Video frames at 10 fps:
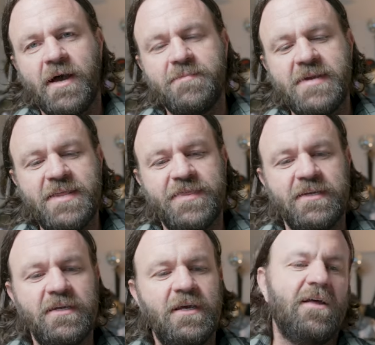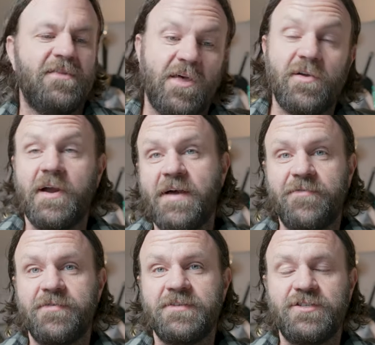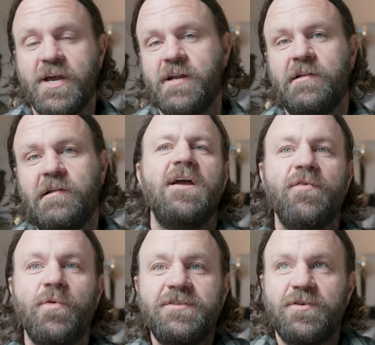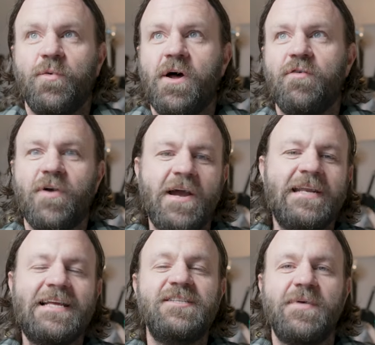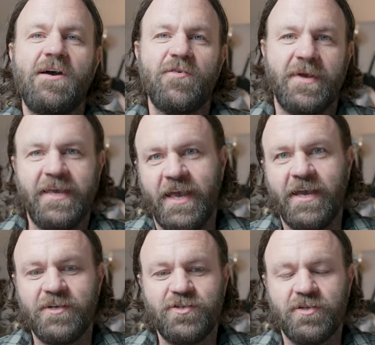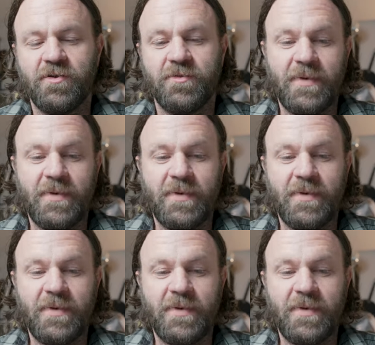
I'm Nathan, the other half of this channel. Every once in a while, Ryan lets me out of my cage to go to the